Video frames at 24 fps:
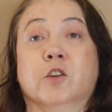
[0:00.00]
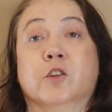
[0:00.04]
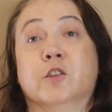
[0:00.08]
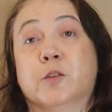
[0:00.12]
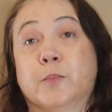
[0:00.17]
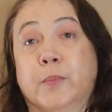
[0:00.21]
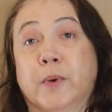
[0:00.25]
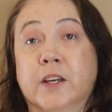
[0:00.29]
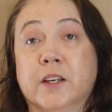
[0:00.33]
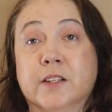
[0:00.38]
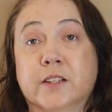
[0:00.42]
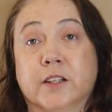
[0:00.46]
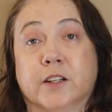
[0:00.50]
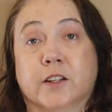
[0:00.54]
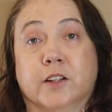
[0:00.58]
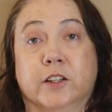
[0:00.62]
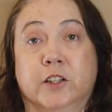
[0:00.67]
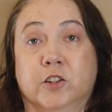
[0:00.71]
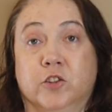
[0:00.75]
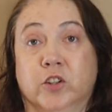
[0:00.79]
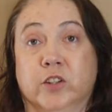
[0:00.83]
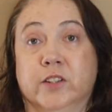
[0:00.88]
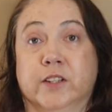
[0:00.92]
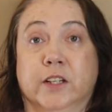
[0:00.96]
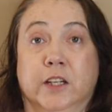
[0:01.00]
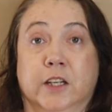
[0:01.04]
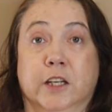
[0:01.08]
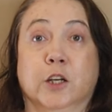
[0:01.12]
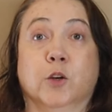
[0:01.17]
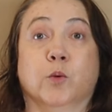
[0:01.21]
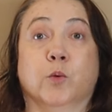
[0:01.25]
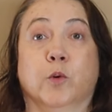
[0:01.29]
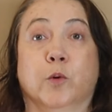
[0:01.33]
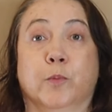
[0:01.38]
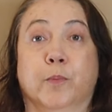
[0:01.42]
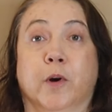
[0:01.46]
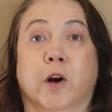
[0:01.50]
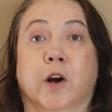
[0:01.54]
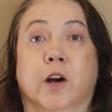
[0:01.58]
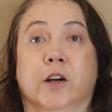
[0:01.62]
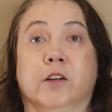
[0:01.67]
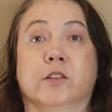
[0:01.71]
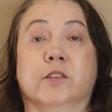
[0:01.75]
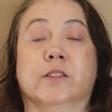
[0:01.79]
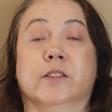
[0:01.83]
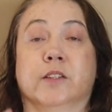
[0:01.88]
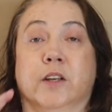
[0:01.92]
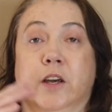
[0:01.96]
it's basically just equal
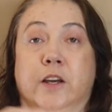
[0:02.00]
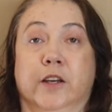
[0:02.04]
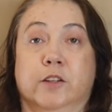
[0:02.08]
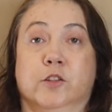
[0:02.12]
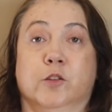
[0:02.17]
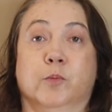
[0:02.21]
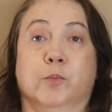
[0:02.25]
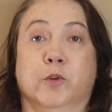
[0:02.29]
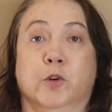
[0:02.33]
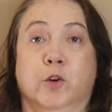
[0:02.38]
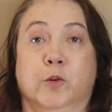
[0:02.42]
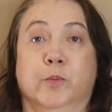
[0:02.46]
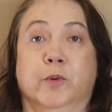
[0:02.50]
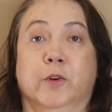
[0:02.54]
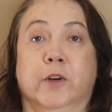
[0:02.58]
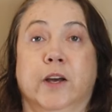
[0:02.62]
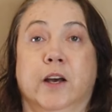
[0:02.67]
parts isopropyl